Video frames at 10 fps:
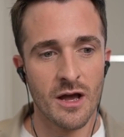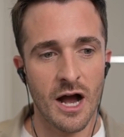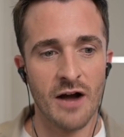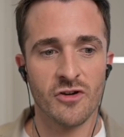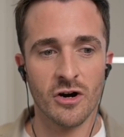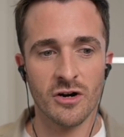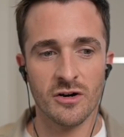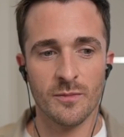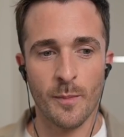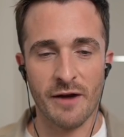I've got
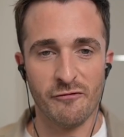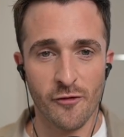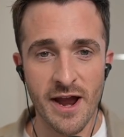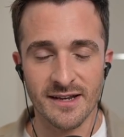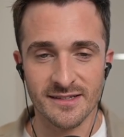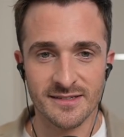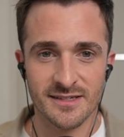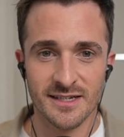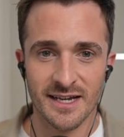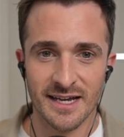my
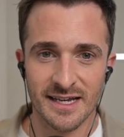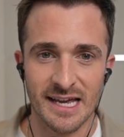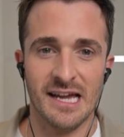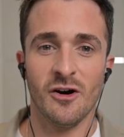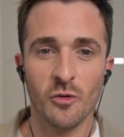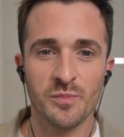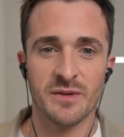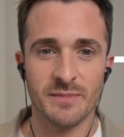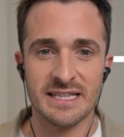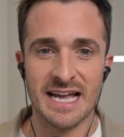friends
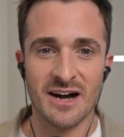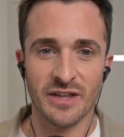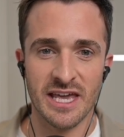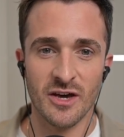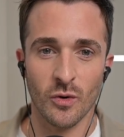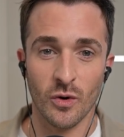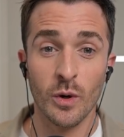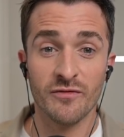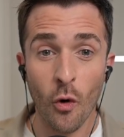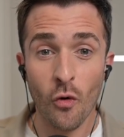helping me down the hill, who
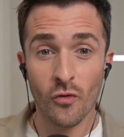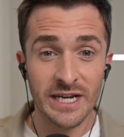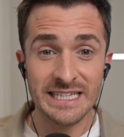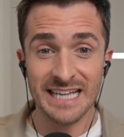have already